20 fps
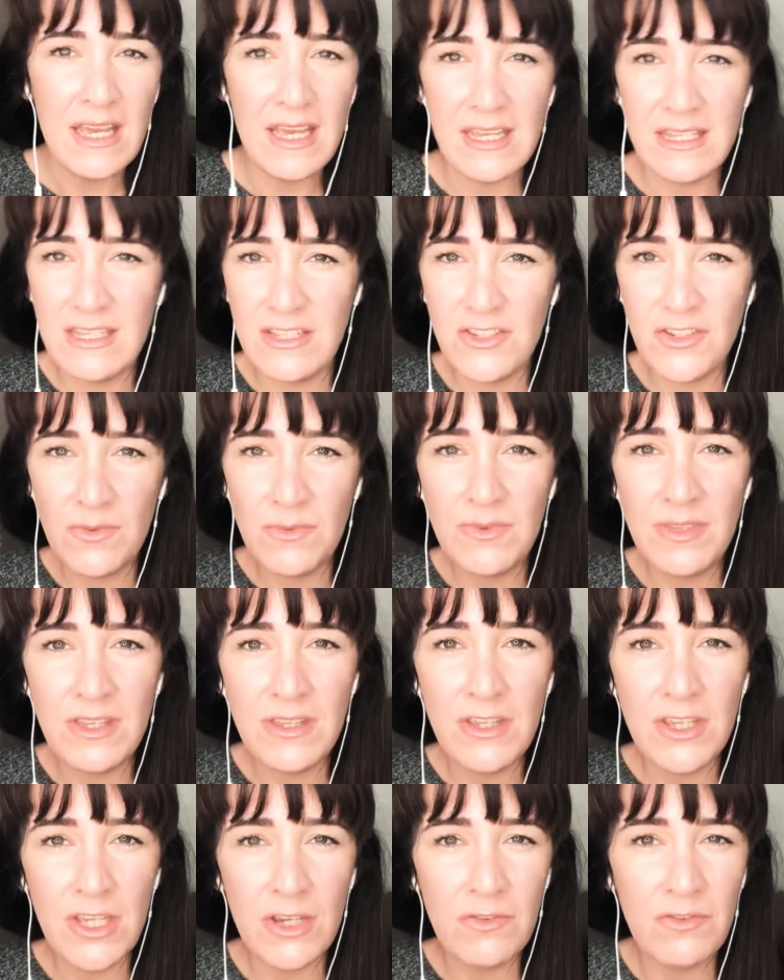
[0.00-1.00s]
Is it something
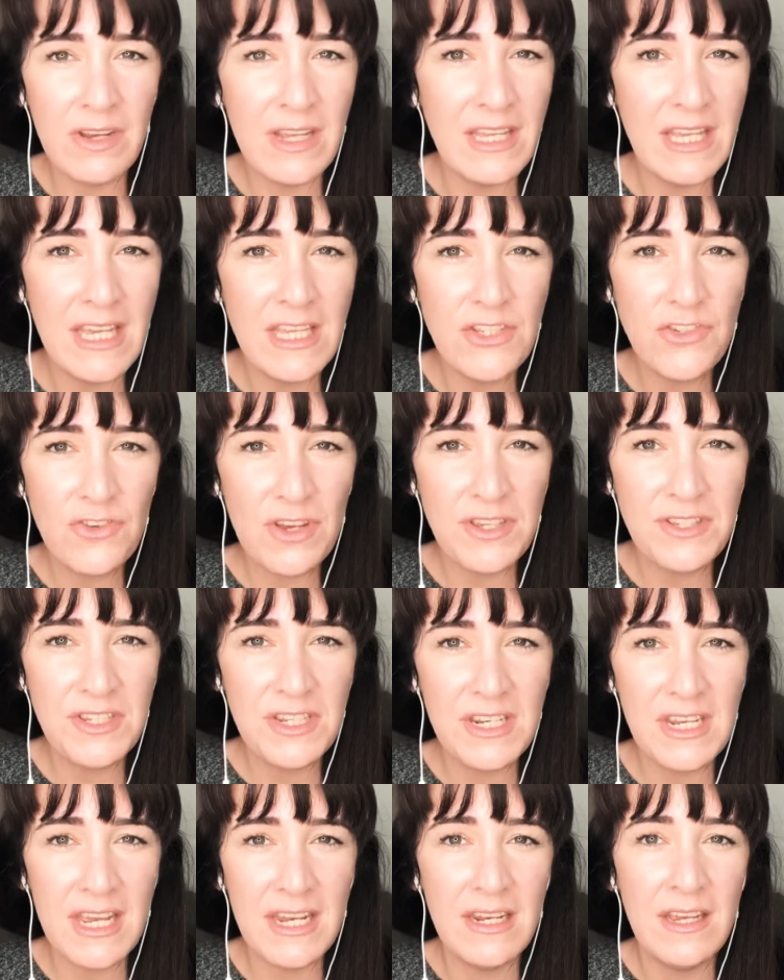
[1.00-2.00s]
that you're really
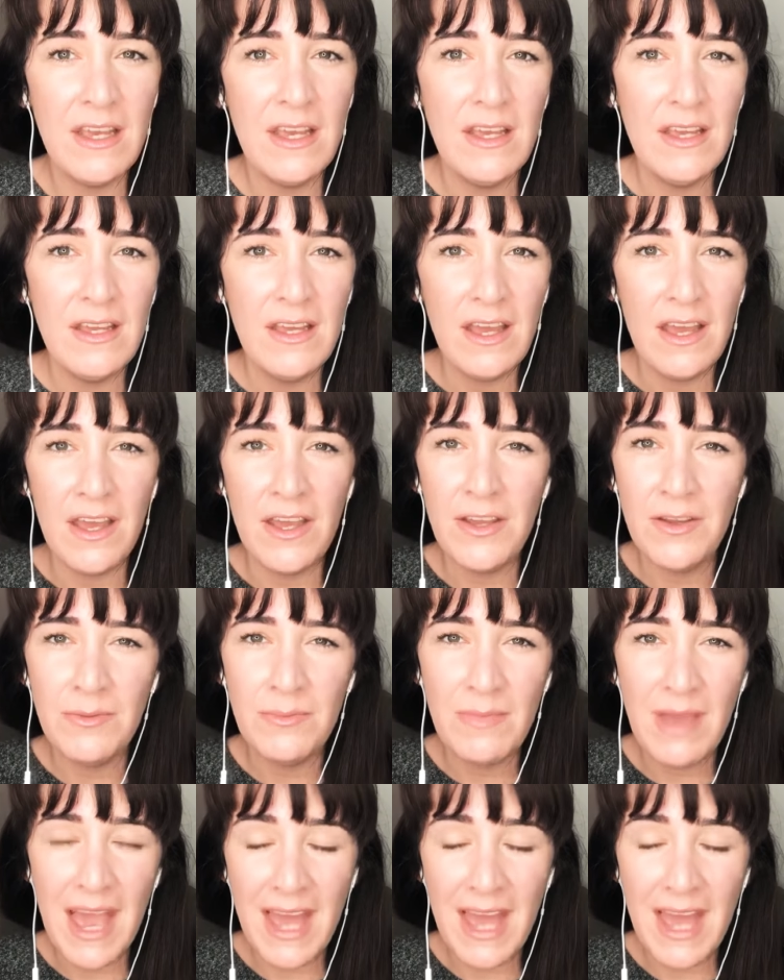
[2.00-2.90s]
interested in?